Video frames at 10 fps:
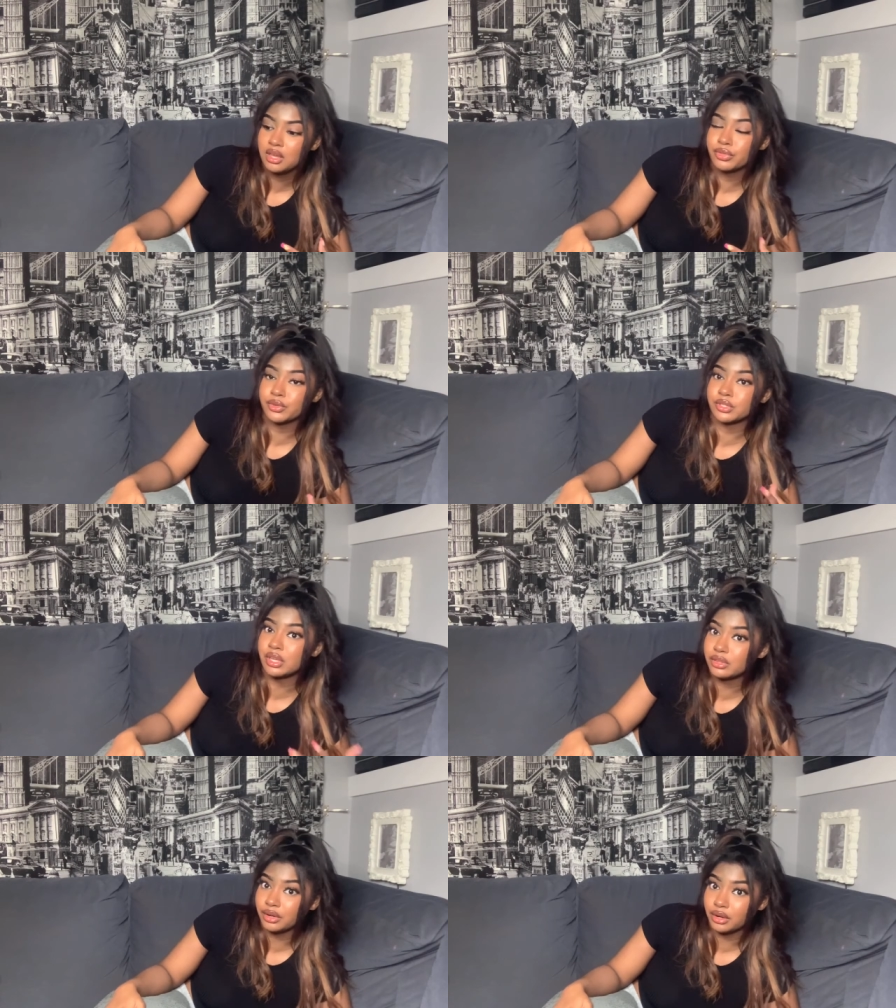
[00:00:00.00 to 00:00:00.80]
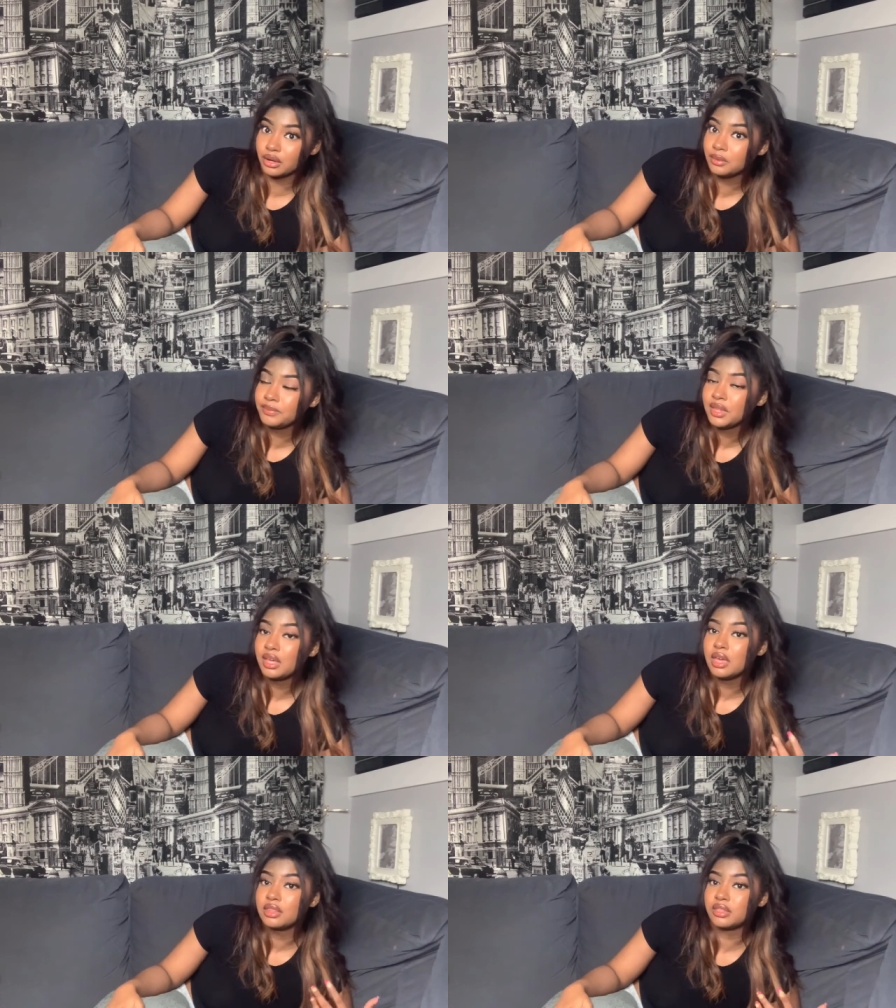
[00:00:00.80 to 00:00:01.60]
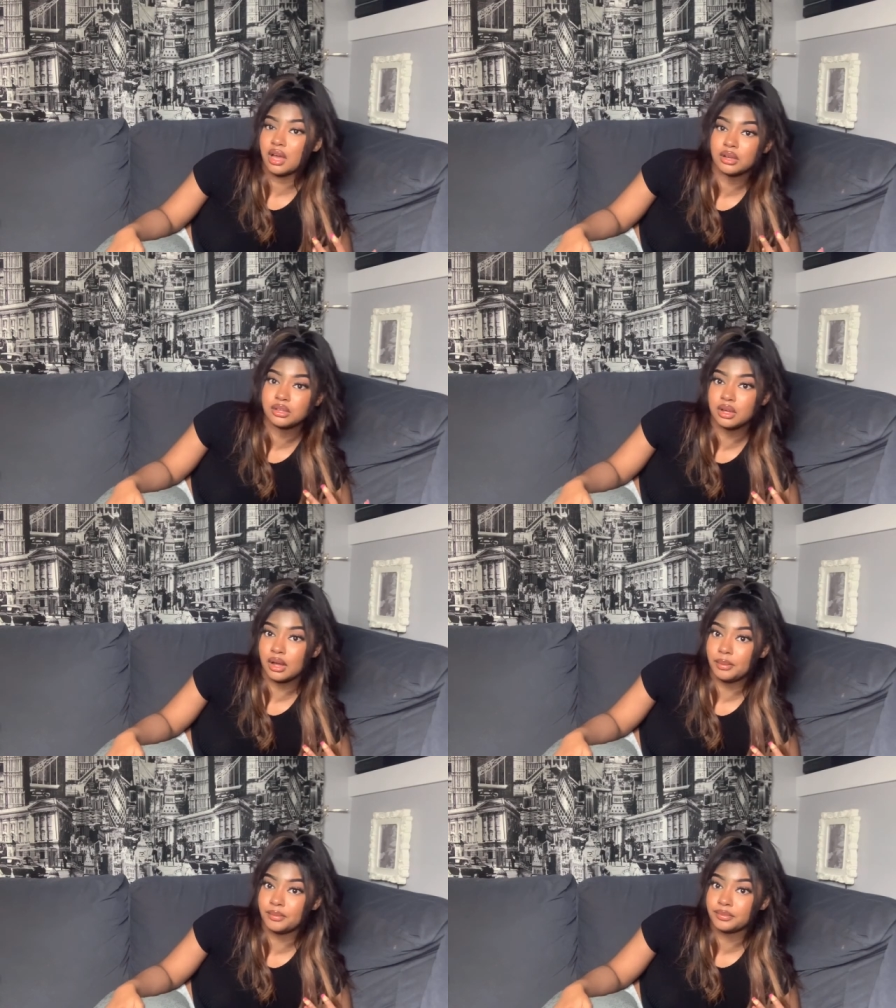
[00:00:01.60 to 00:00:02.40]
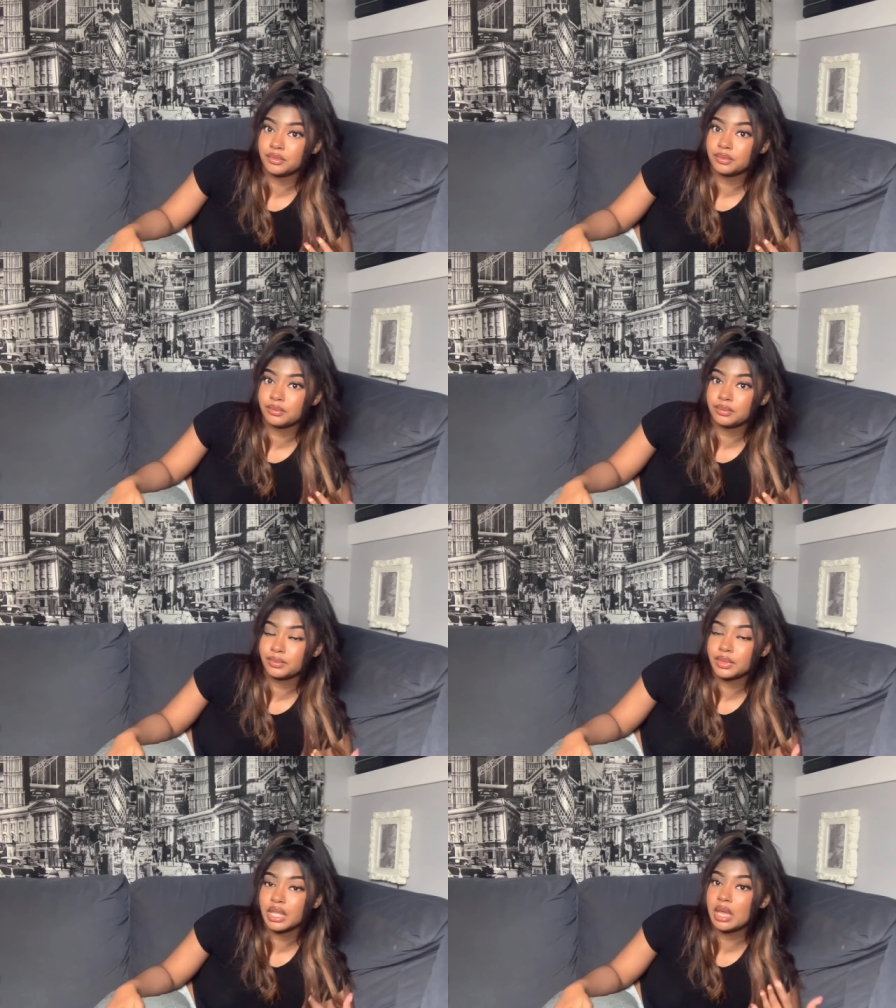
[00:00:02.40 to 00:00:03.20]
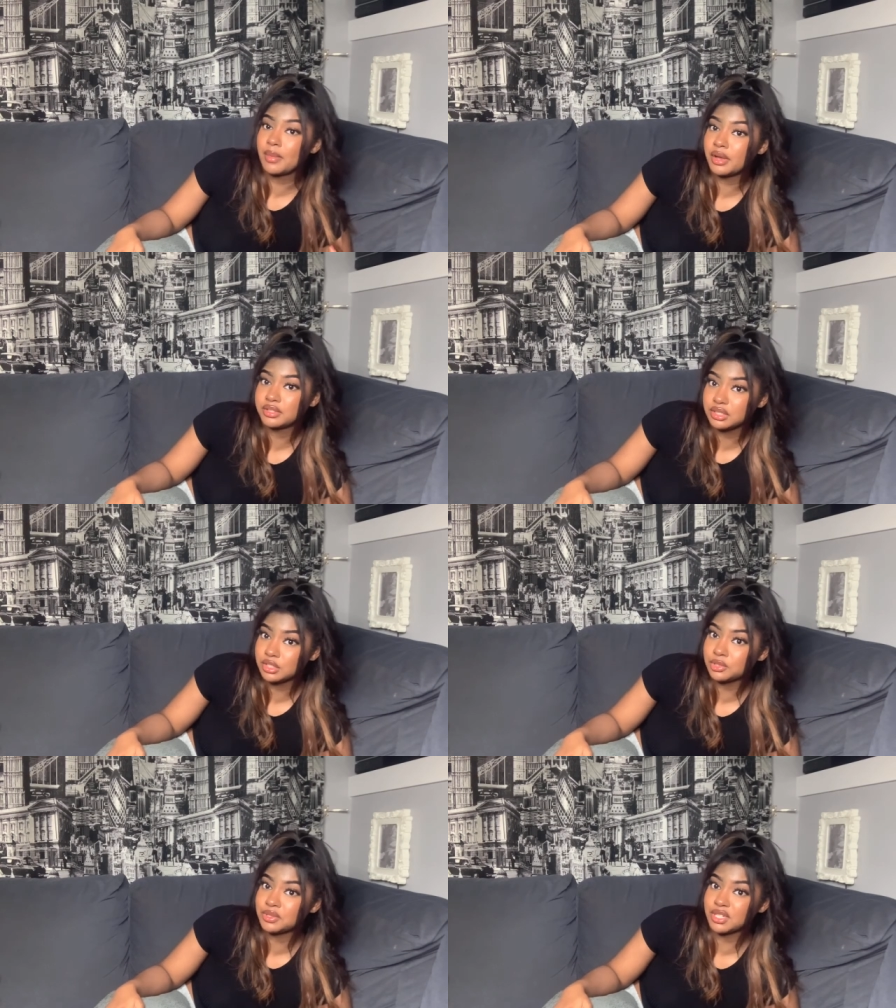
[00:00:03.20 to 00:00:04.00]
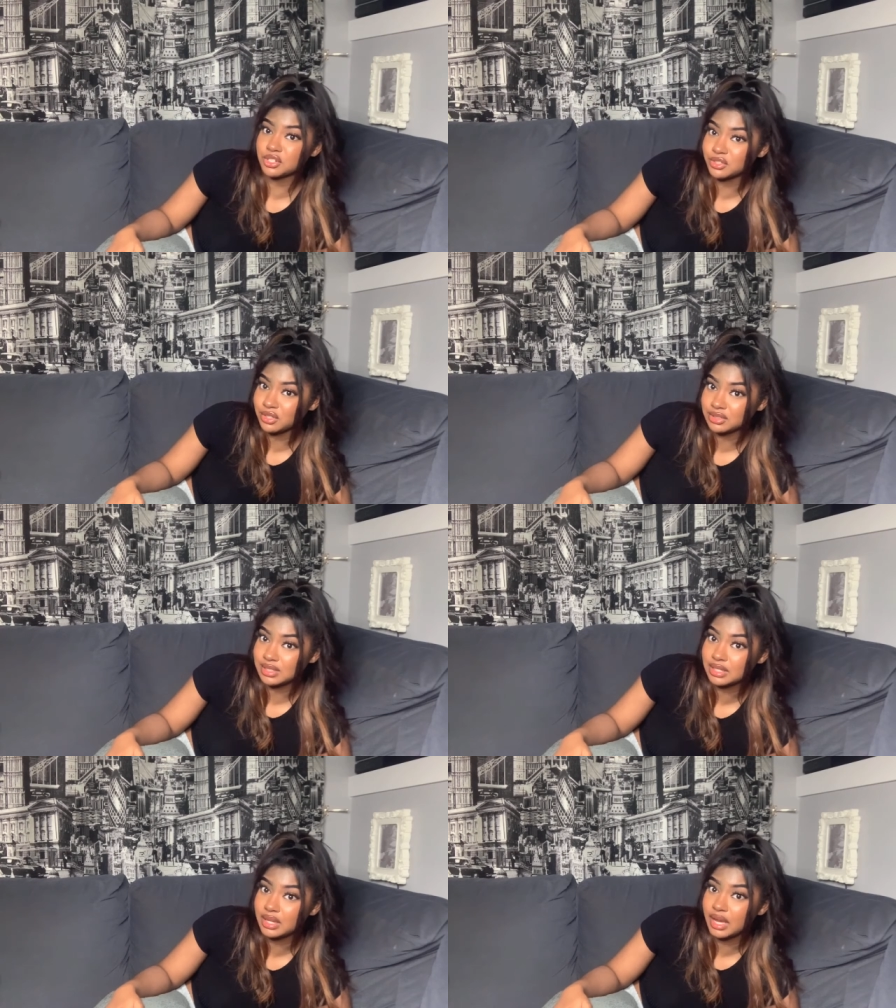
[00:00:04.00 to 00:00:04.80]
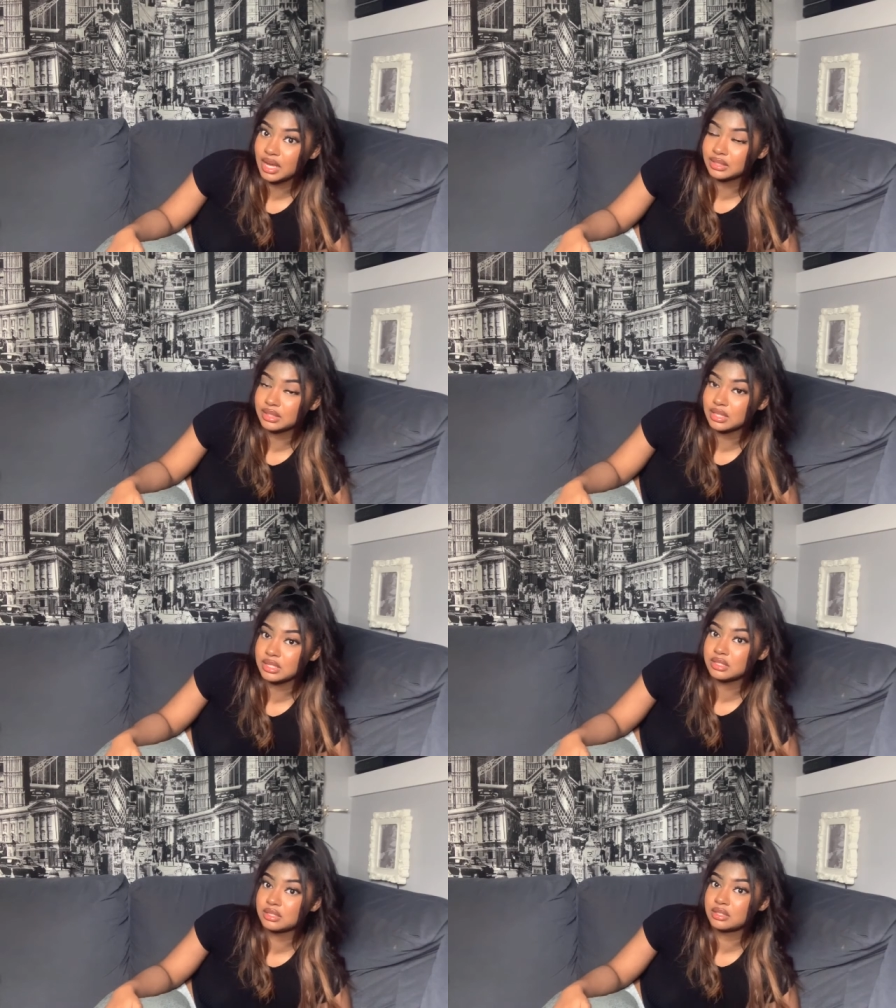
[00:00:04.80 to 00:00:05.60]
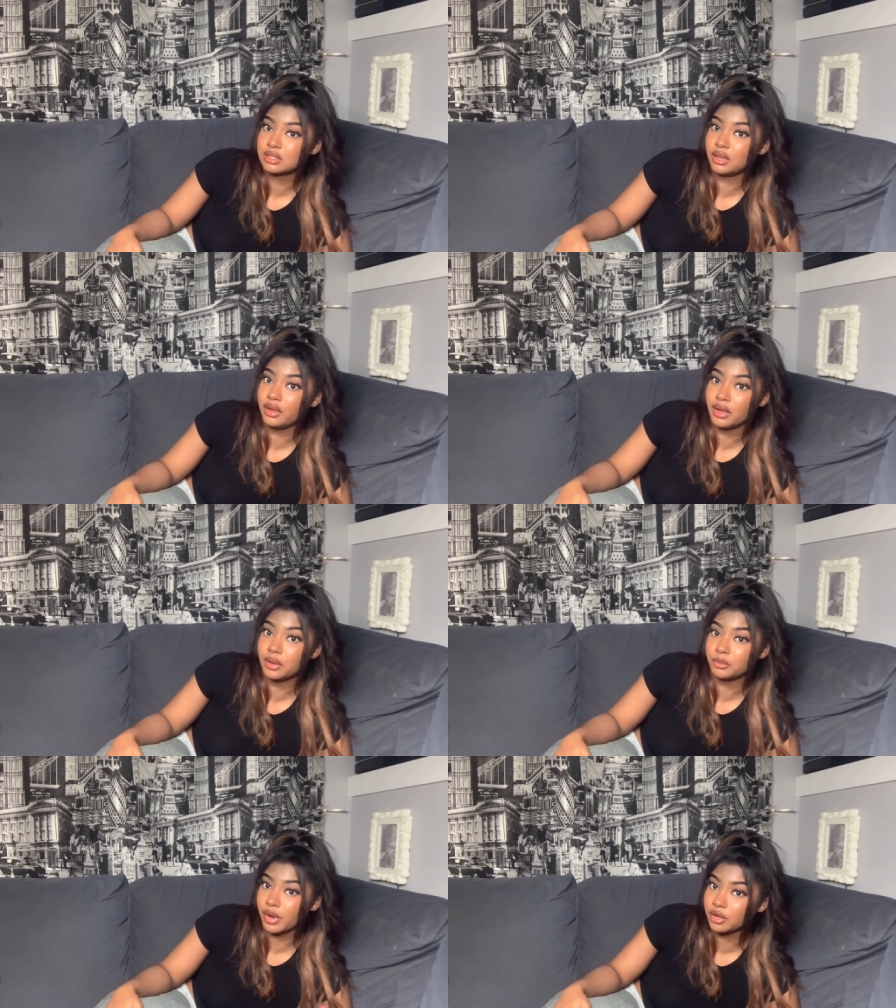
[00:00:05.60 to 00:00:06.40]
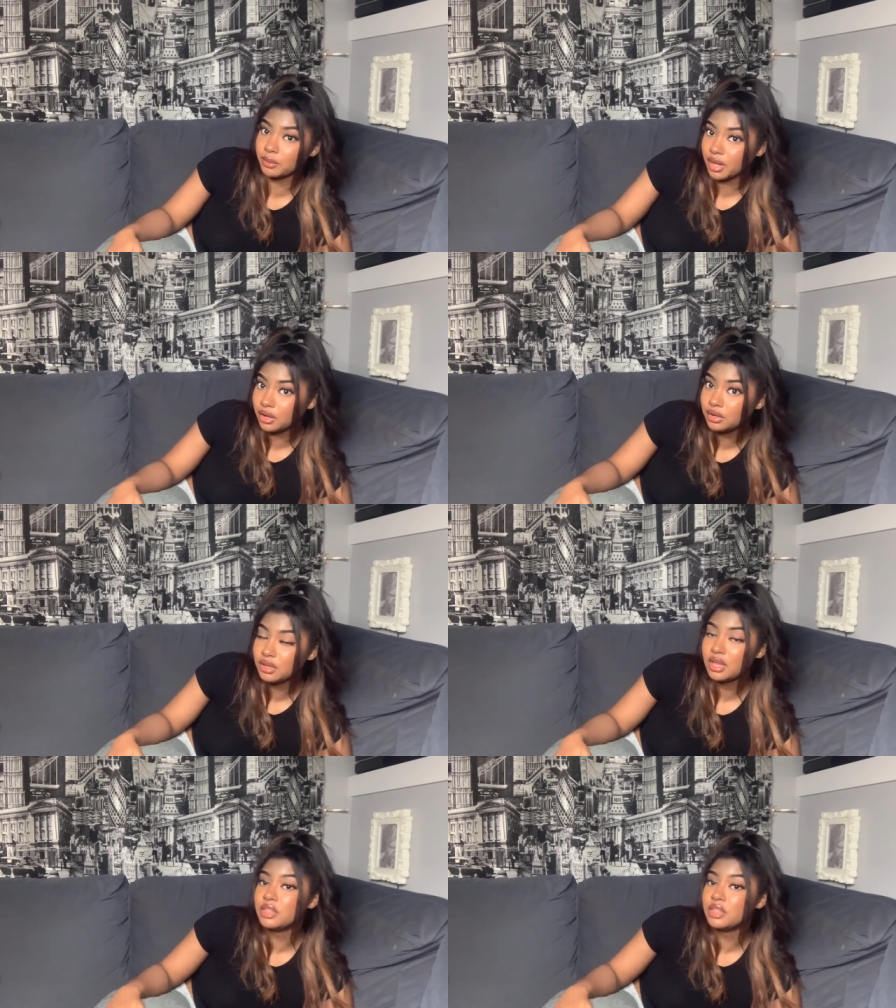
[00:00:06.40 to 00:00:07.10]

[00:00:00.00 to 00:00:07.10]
There was another girl that came out and said that she was sexually assaulted at this roundabout.